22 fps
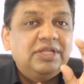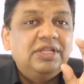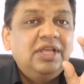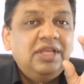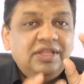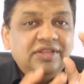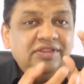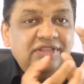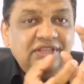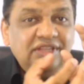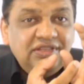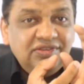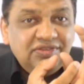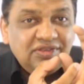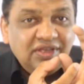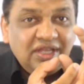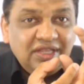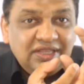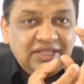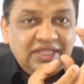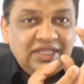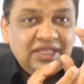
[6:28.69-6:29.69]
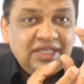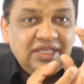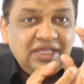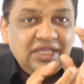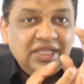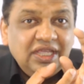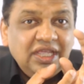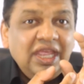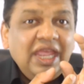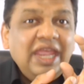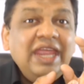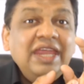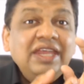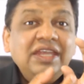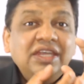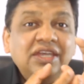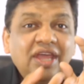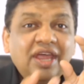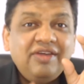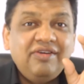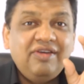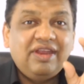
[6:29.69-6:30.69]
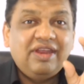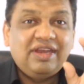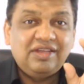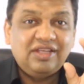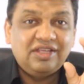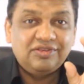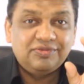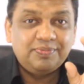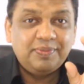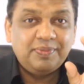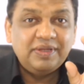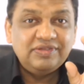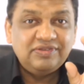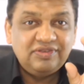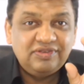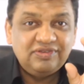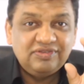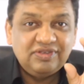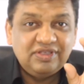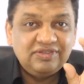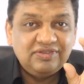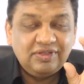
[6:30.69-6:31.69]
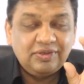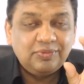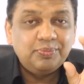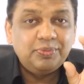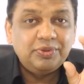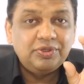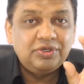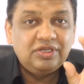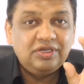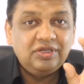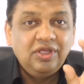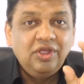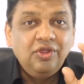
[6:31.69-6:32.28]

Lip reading: These are the indirect expenses, as they put it.